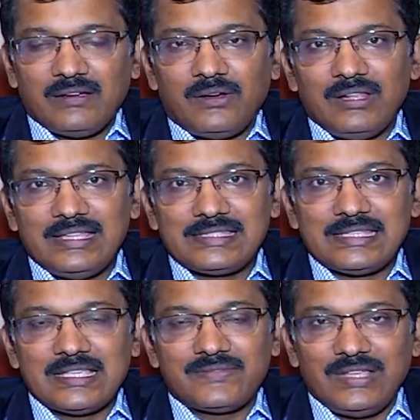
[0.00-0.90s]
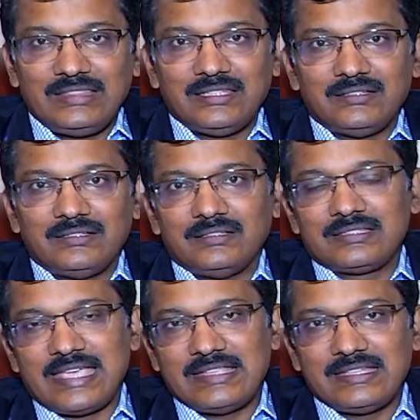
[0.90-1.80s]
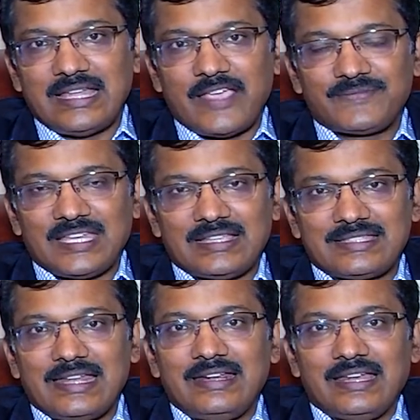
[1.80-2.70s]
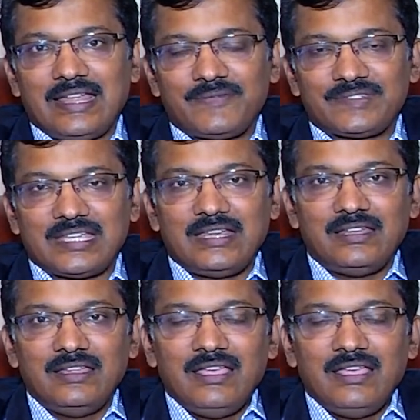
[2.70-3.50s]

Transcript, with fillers: All these things with a change in lifestyle, sedentary lifestyle,